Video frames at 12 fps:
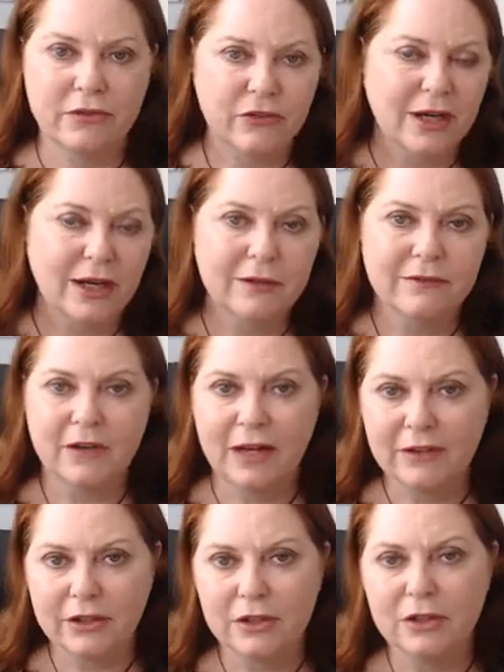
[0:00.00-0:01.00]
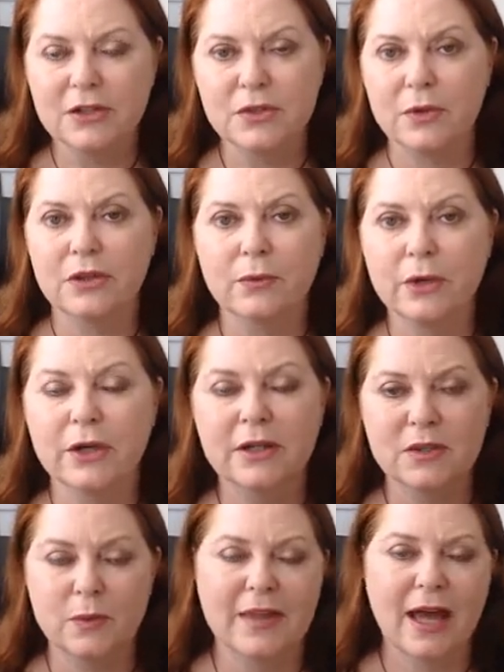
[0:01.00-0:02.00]
$300, $500 worth of
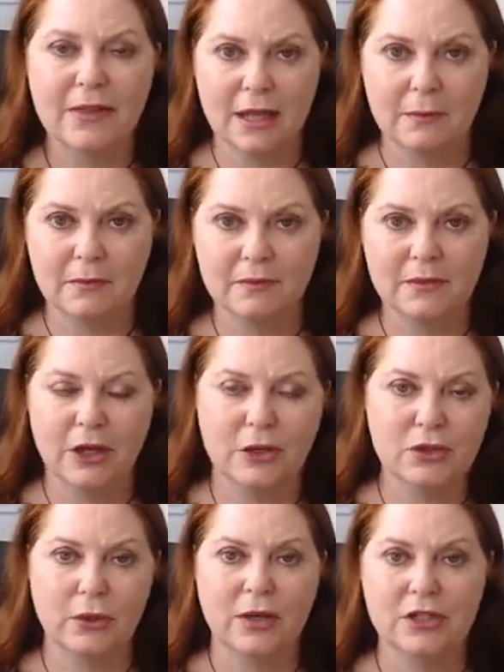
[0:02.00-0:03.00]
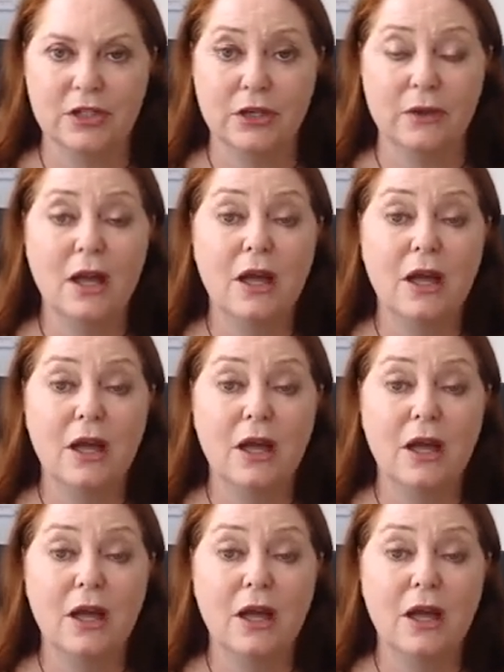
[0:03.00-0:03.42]
works without them, talking to you?